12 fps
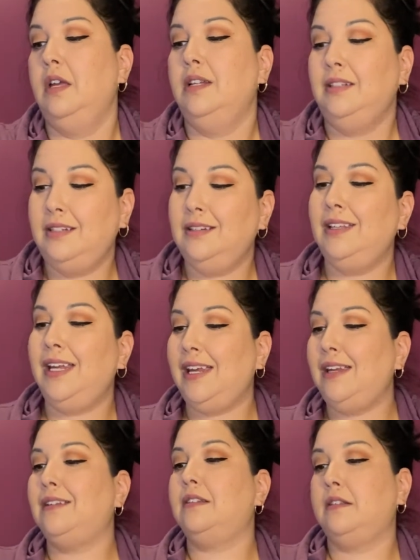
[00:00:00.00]

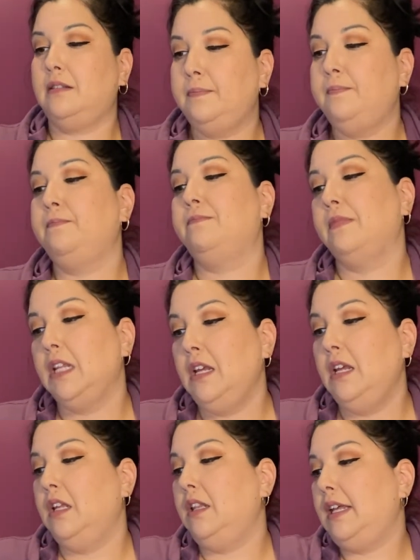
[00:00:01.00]
Delays.
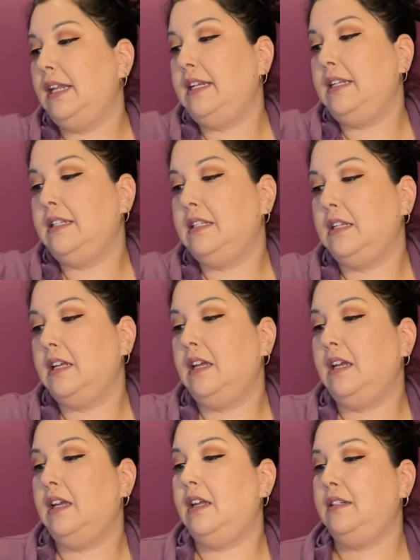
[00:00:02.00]
That is
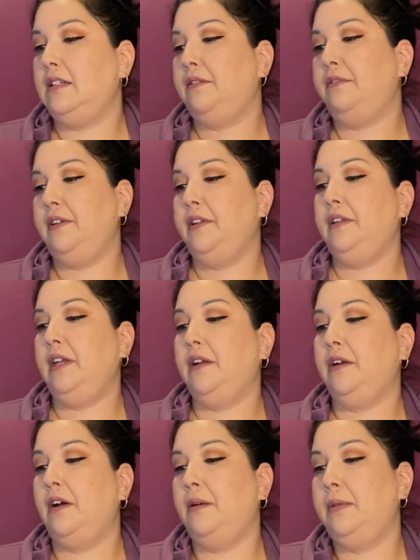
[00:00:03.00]
definitely a
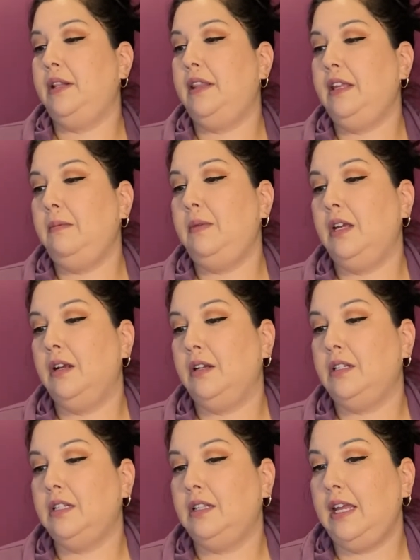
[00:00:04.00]
common theme here.
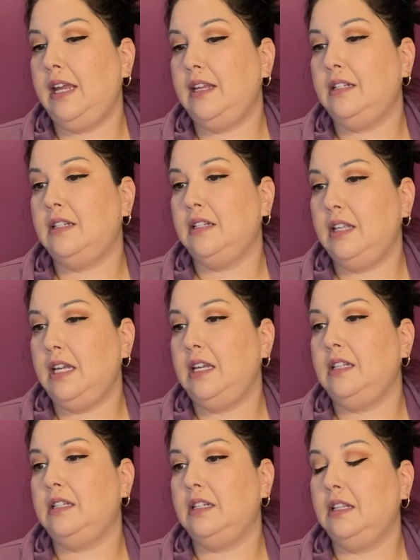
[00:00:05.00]
Delays,
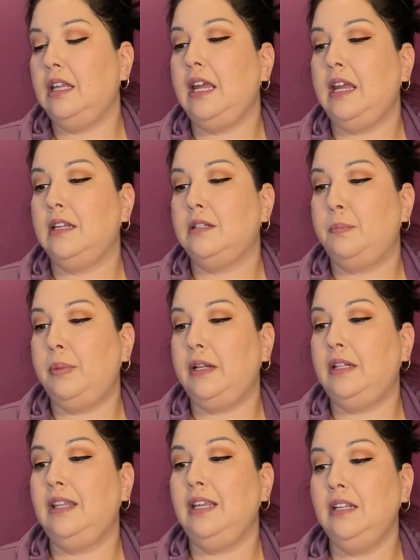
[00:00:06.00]
delays, delays.
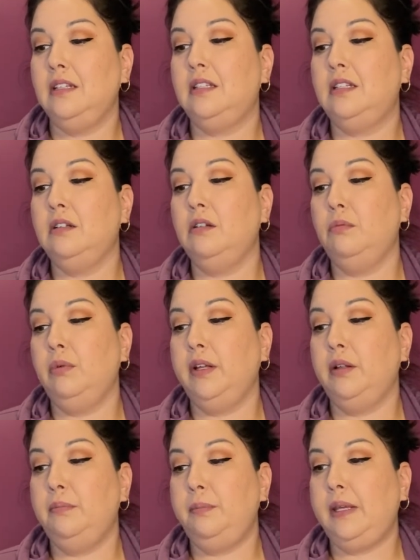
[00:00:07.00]
But things still
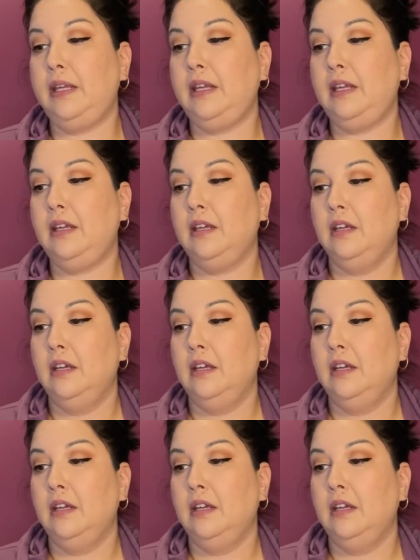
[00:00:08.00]
will be